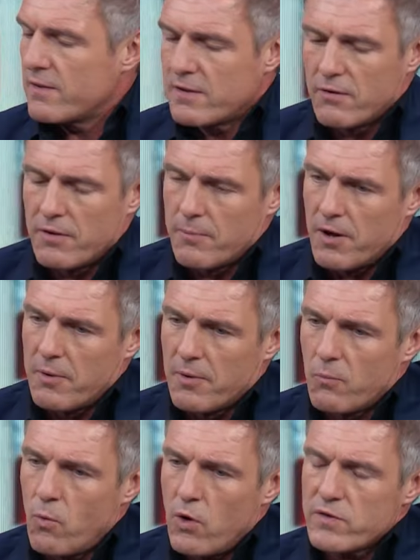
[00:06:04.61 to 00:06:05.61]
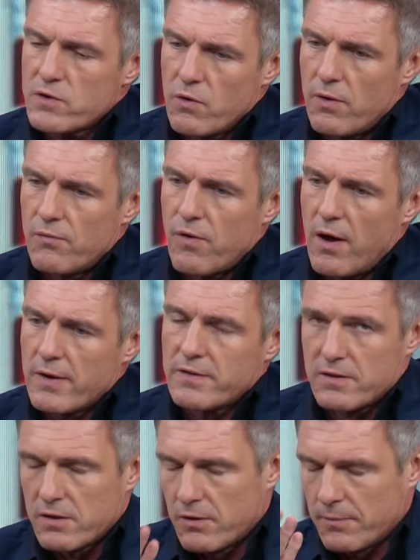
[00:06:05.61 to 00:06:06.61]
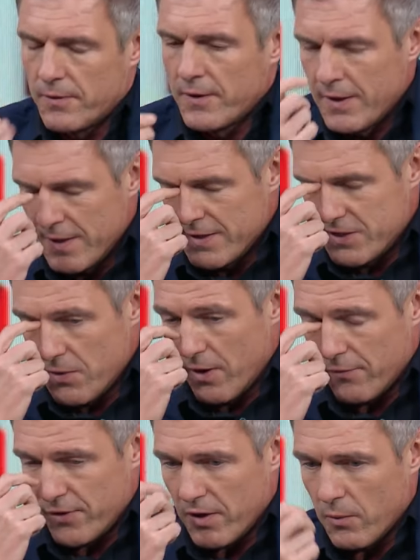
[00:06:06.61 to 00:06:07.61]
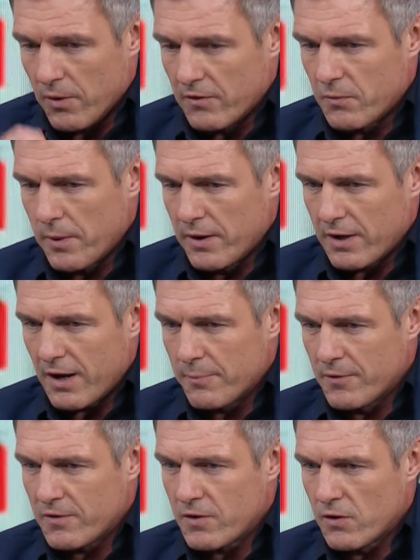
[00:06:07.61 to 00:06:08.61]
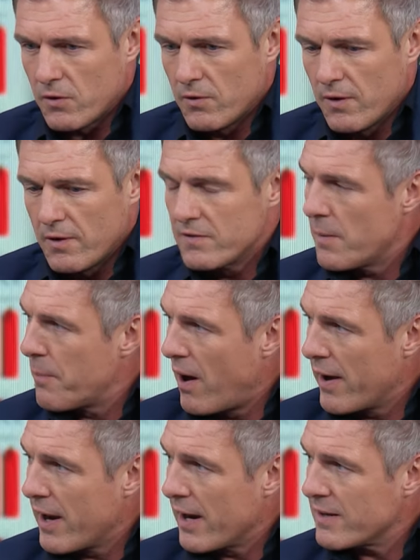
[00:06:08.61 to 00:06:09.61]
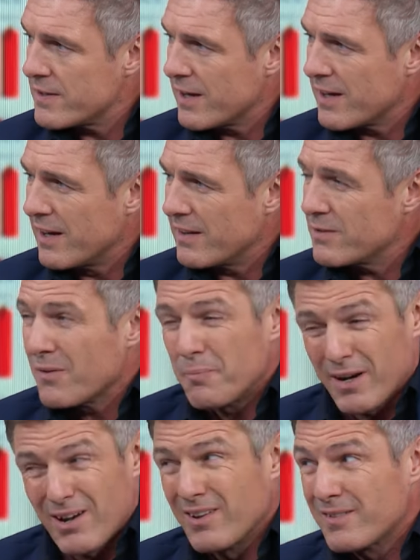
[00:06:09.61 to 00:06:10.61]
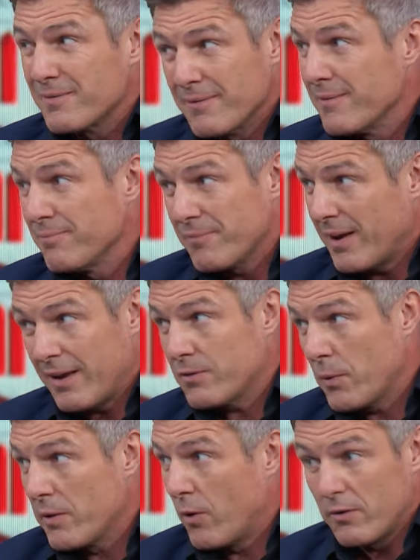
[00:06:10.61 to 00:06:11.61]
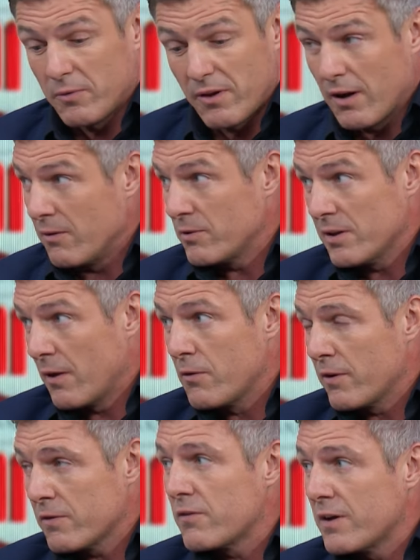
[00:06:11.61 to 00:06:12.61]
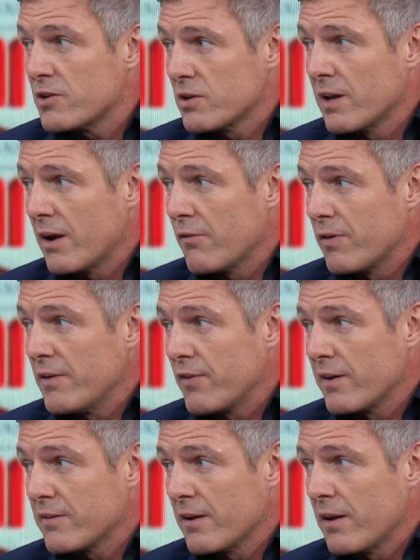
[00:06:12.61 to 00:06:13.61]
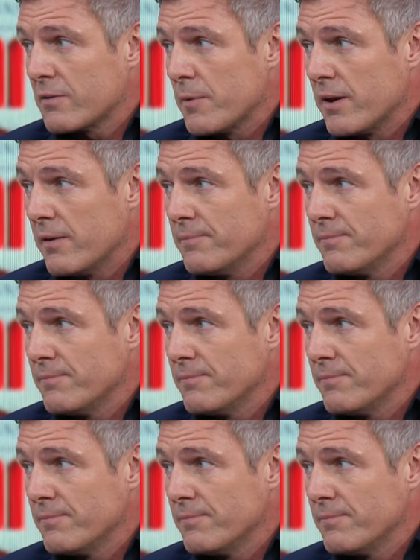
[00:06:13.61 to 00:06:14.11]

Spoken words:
here at the moment, what's your advice to our viewers when it comes to buying tickets? Because as we know, you know, there is a tradition here of leaving it to the last minute.